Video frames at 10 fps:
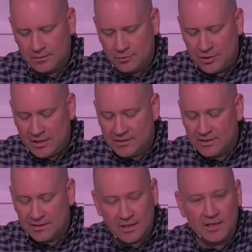
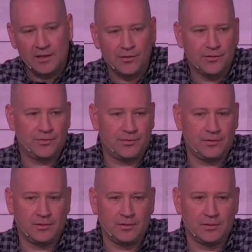Jesus is
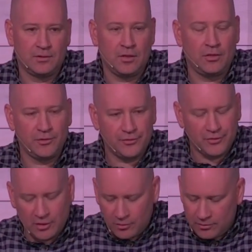the
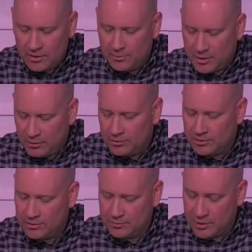stone the
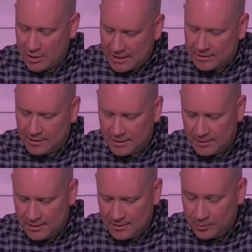builders rejected,
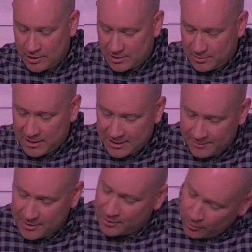which has
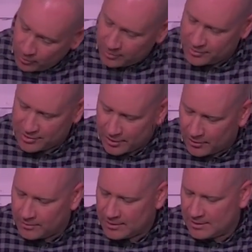become the
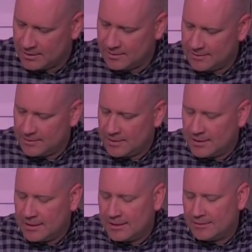cornerstone.
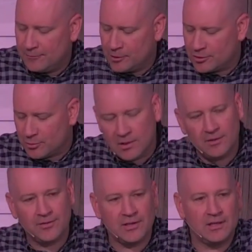Verse
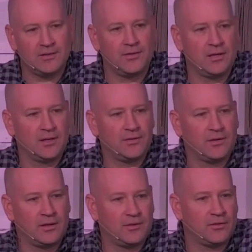12 says this,
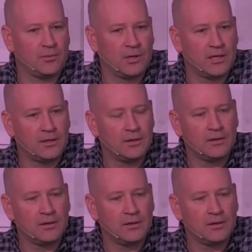and this is what